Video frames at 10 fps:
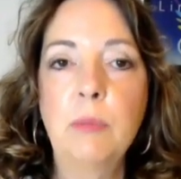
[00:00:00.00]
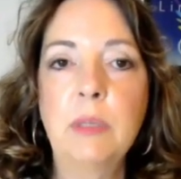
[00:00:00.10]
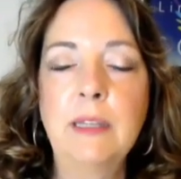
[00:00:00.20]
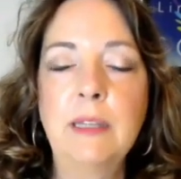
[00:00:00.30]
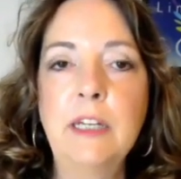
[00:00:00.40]

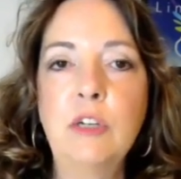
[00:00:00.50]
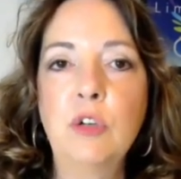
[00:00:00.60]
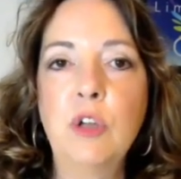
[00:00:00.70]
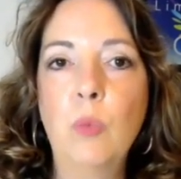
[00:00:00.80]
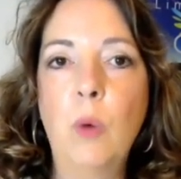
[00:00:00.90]
but letting her
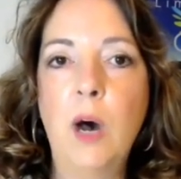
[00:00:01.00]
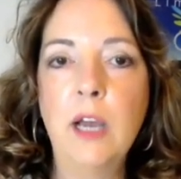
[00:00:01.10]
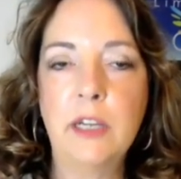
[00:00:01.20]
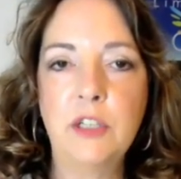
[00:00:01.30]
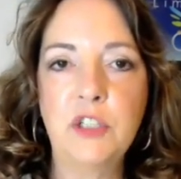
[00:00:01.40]
know
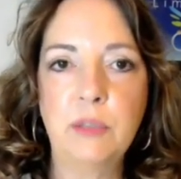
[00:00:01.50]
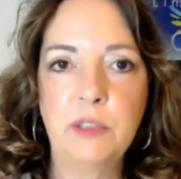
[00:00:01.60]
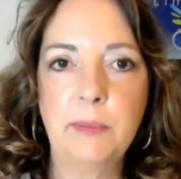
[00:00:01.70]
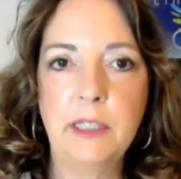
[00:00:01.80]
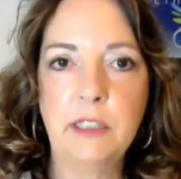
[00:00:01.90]
why she
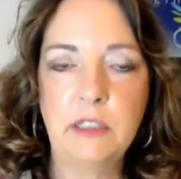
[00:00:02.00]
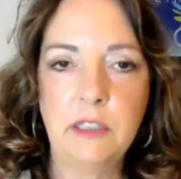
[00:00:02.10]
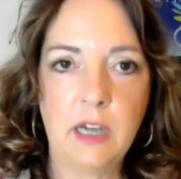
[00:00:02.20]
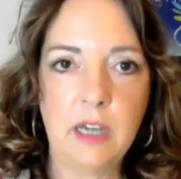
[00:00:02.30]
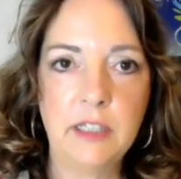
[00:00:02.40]
was being
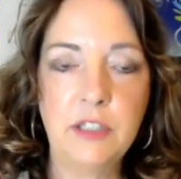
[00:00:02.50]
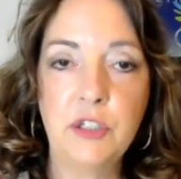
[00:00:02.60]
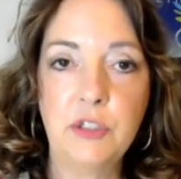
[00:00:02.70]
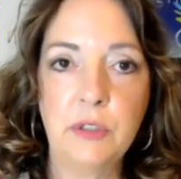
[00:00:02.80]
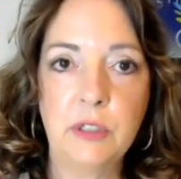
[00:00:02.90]
guided
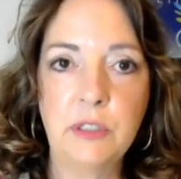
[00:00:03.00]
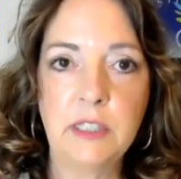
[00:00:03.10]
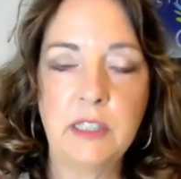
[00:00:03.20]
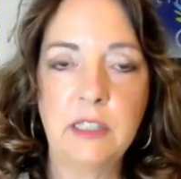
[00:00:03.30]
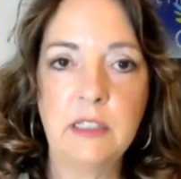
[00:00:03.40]
to do those
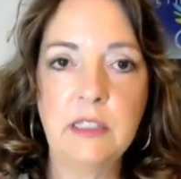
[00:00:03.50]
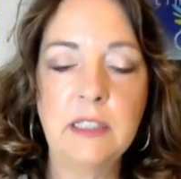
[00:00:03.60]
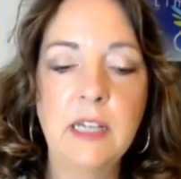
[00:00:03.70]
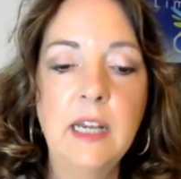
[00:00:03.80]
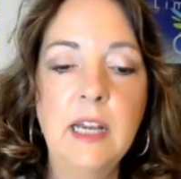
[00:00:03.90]
things.